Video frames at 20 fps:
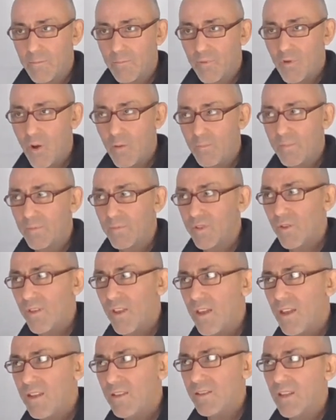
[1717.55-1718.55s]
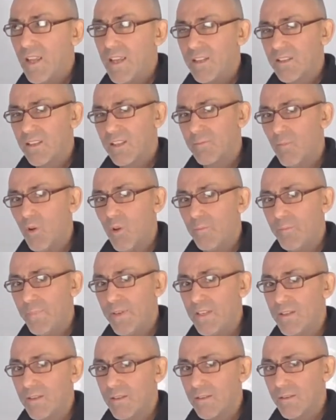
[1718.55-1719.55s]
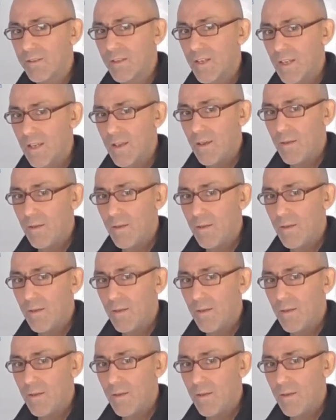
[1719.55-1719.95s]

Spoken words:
problem so that it's like small pieces.